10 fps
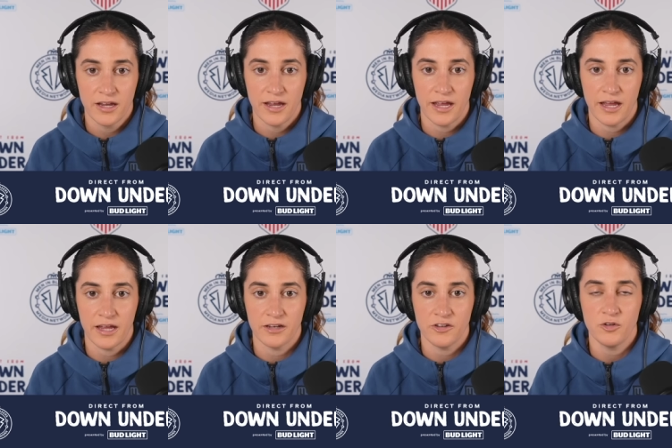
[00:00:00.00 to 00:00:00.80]

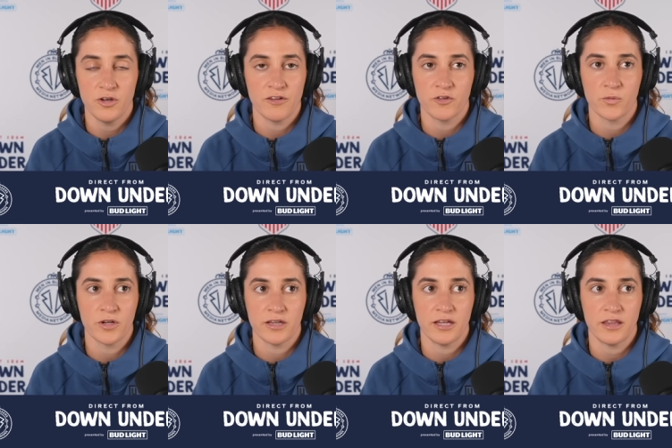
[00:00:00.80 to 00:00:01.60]
and you never
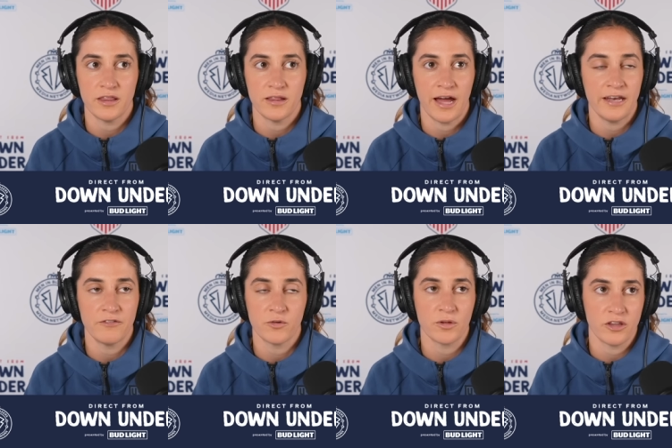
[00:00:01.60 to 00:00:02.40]
really i
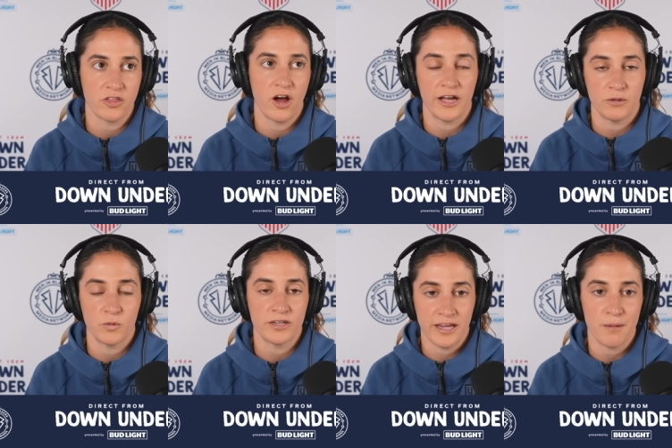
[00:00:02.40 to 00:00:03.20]
never really thought i
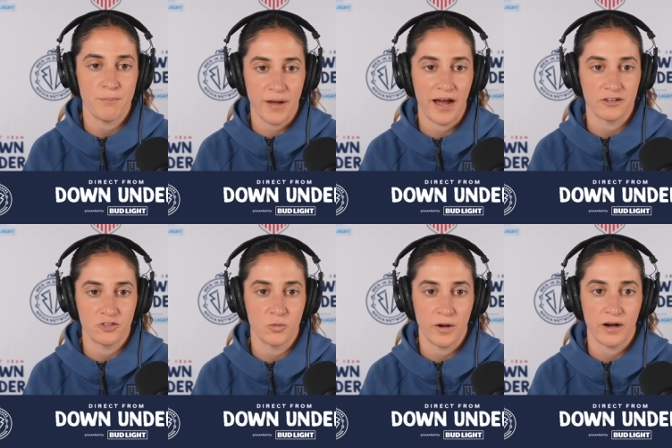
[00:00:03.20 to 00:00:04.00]
would get back
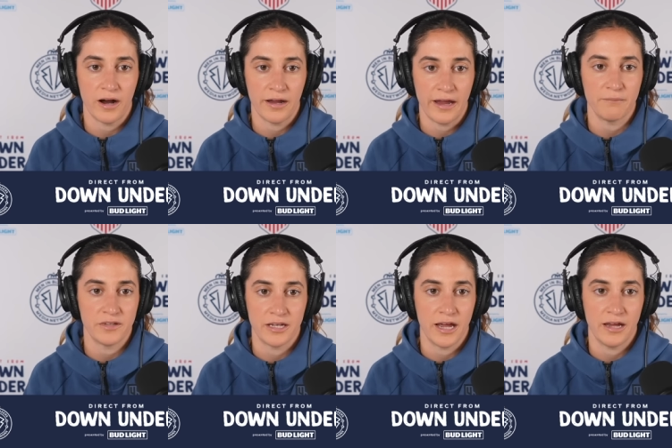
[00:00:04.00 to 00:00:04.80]
to where i am
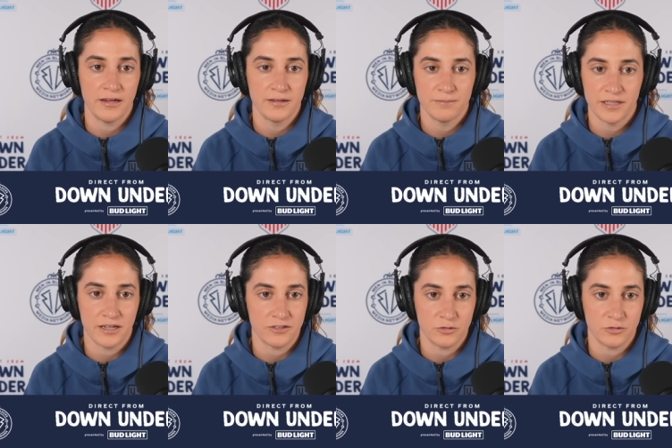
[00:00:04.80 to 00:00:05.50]
today because it